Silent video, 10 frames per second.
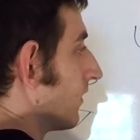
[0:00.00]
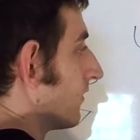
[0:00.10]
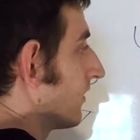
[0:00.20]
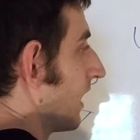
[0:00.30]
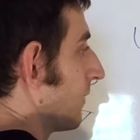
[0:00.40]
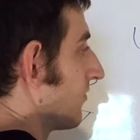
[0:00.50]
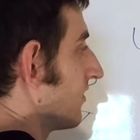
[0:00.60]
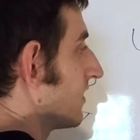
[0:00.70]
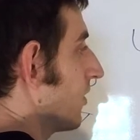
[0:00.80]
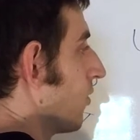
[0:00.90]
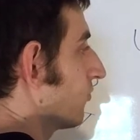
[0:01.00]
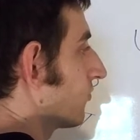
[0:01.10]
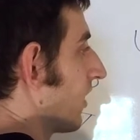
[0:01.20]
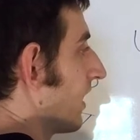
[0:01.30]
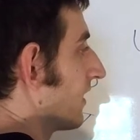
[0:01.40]
times the
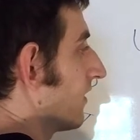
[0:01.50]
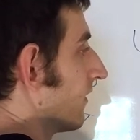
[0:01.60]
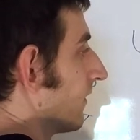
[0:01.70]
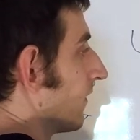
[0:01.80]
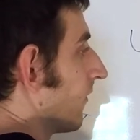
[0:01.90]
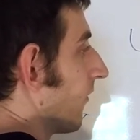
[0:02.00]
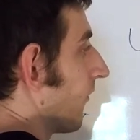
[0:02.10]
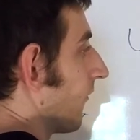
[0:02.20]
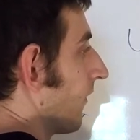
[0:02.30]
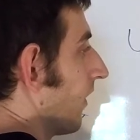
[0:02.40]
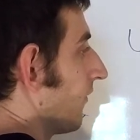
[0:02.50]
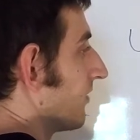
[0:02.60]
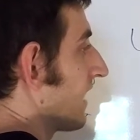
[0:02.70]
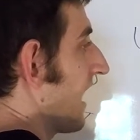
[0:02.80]
cosine of the